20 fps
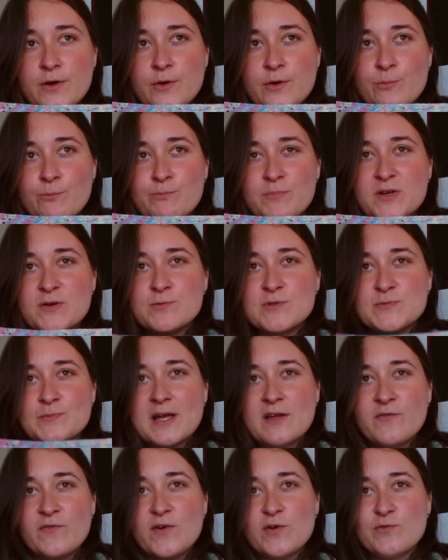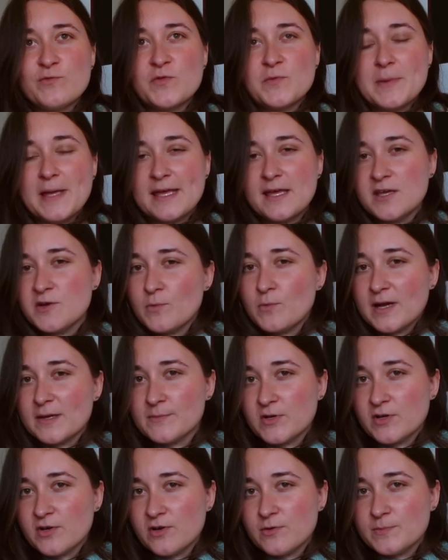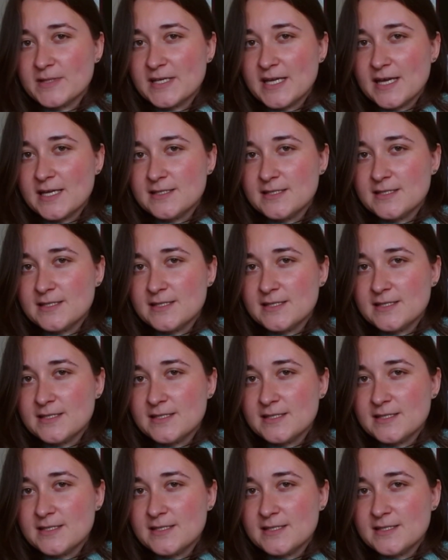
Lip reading: But it was my fault for making it way more complicated